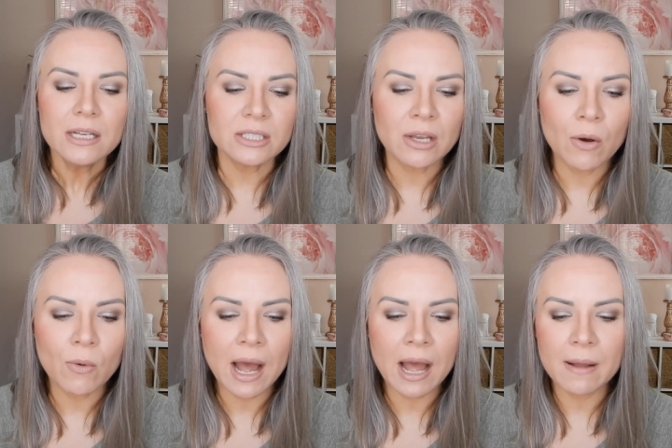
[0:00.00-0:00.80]

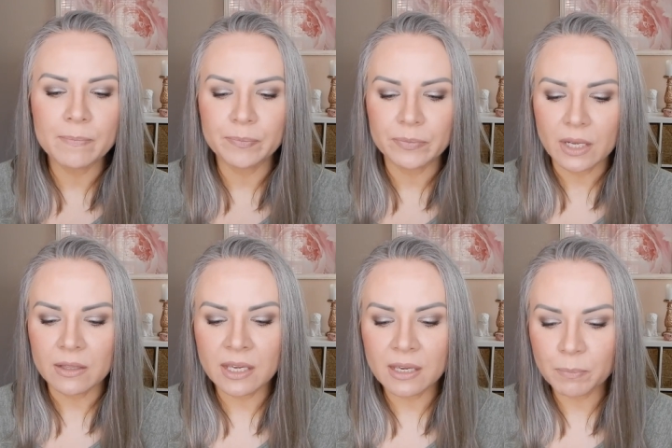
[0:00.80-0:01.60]
so um,
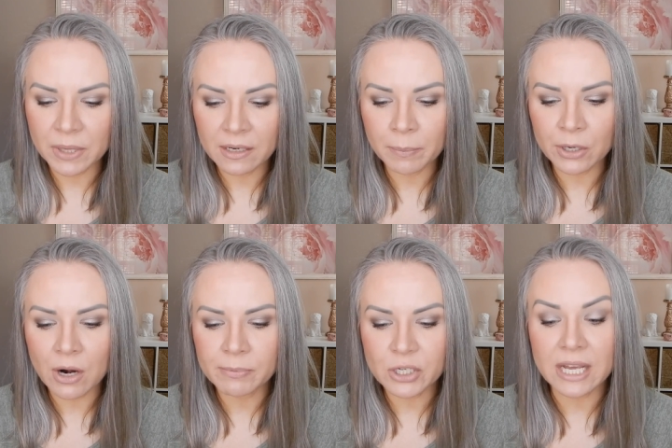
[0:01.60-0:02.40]
the peanut butter
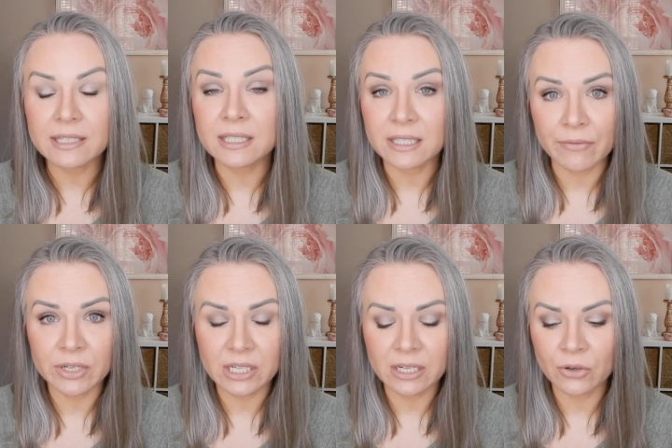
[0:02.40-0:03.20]
option has
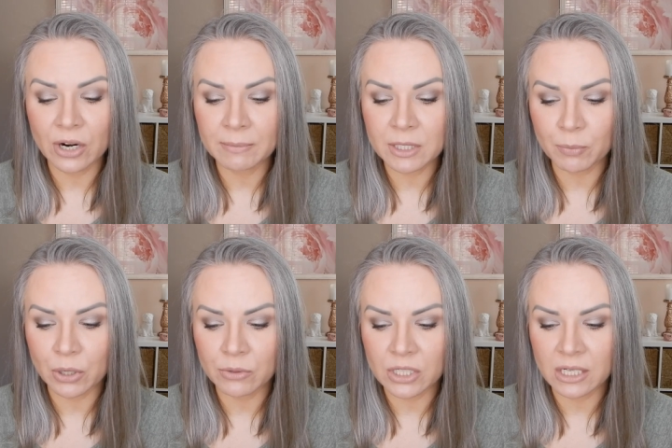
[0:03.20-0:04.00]
17 grams of
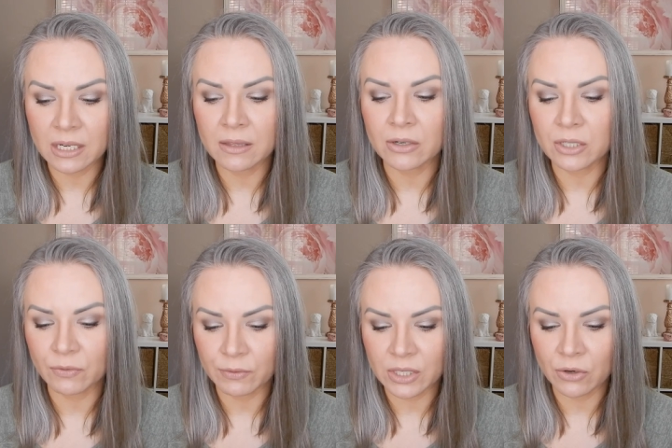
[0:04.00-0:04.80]
protein. There's
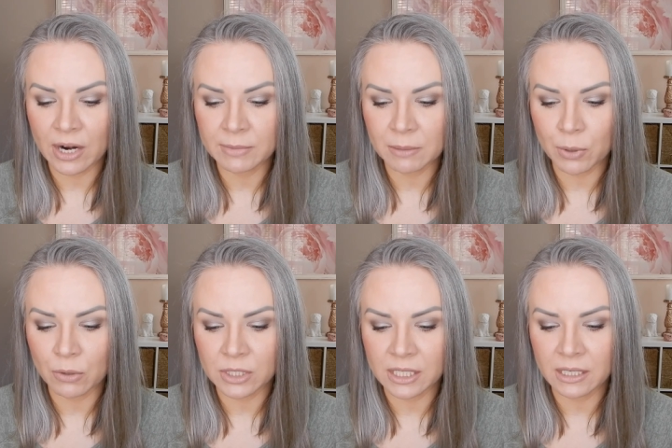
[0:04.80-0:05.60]
15 grams of
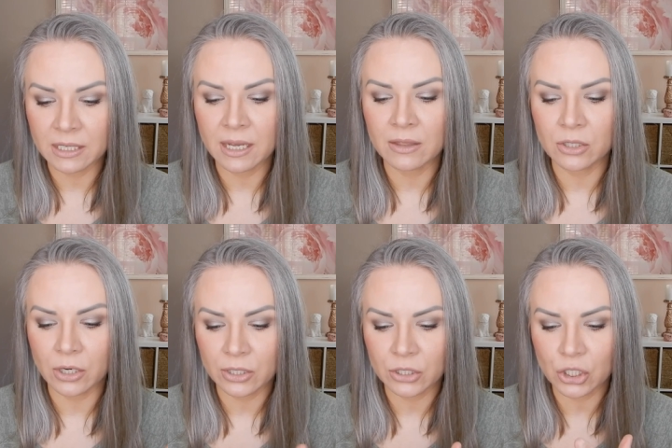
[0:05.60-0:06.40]
protein in the
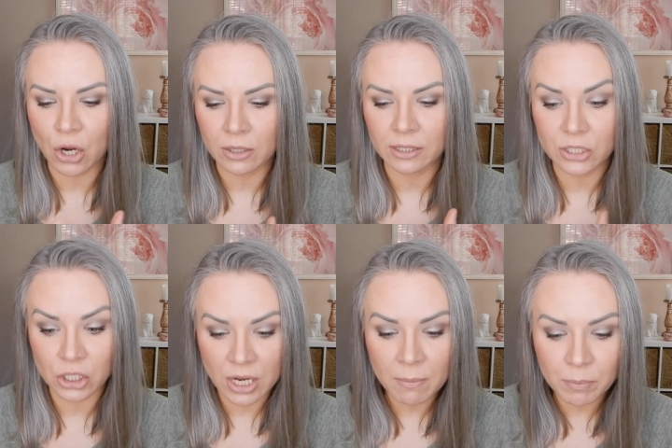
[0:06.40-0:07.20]
dark chocolate
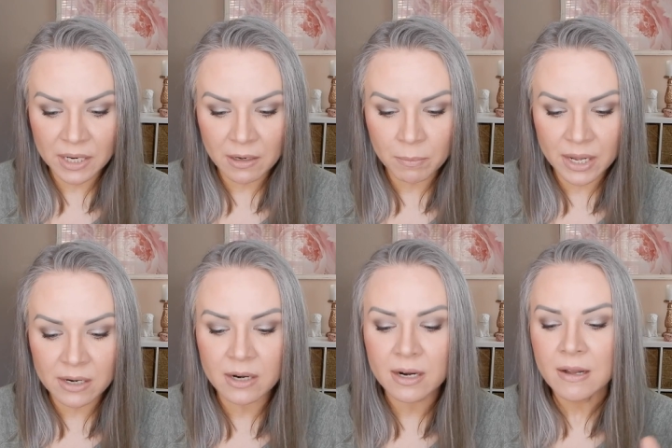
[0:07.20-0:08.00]
chip peanut
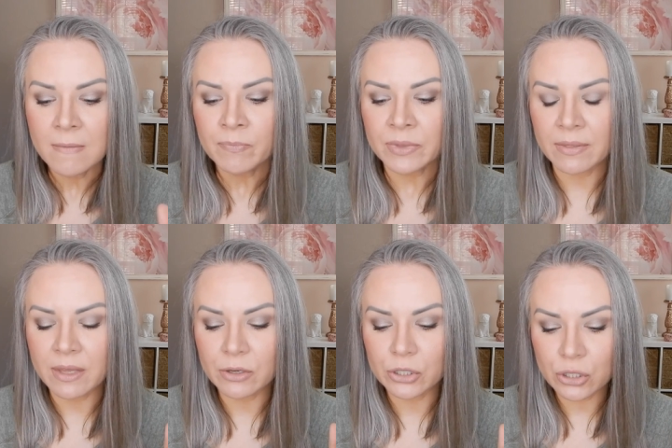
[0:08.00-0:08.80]
butter. And
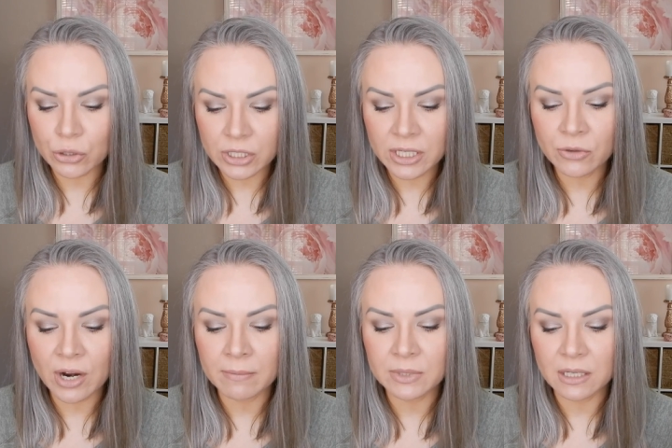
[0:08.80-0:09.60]
then there's 13
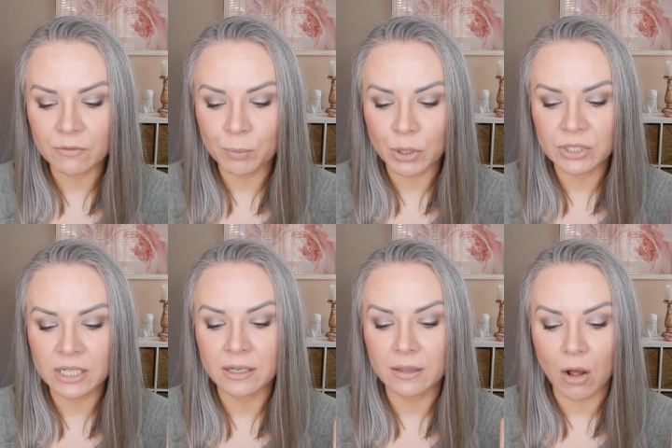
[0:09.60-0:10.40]
grams of
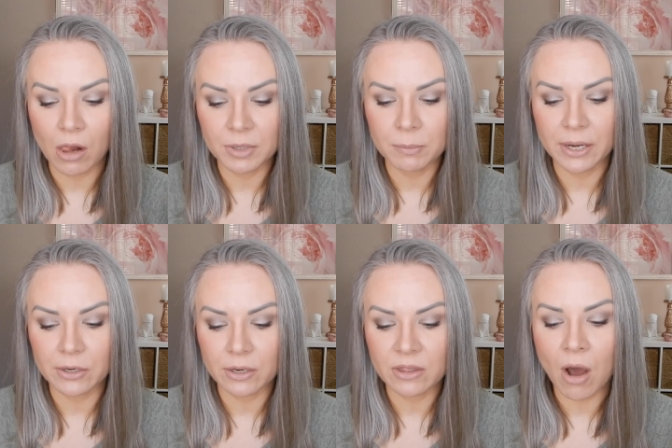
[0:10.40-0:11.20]
protein in the almond
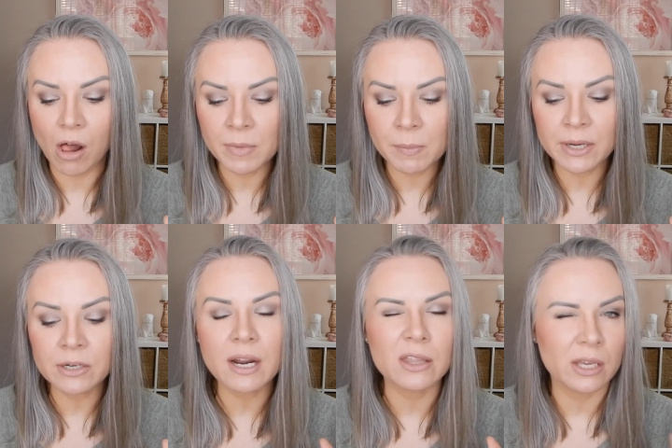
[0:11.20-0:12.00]
butter. The almond
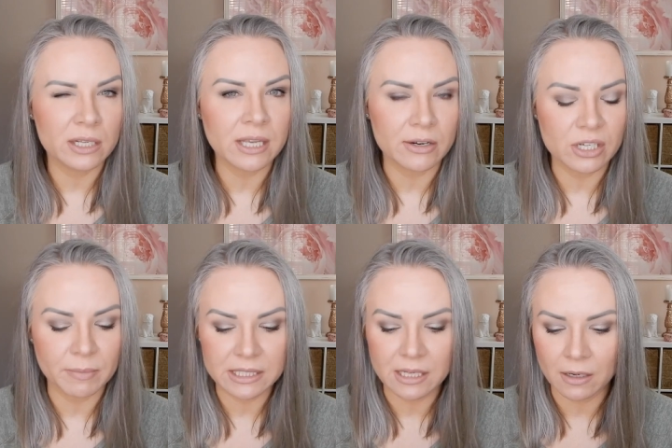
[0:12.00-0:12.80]
butter, I think, is actually
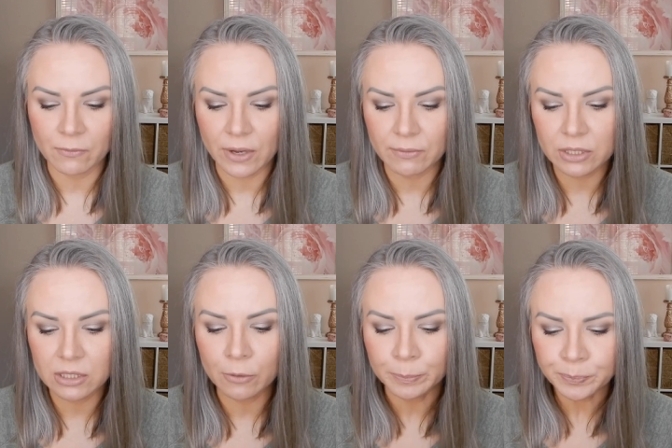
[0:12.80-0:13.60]
my second favorite.
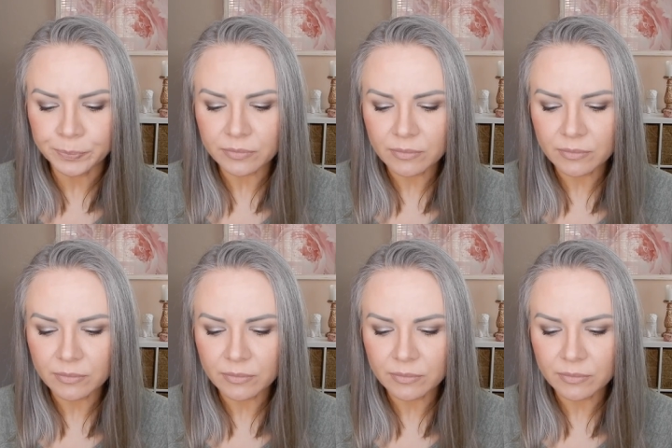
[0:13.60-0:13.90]
So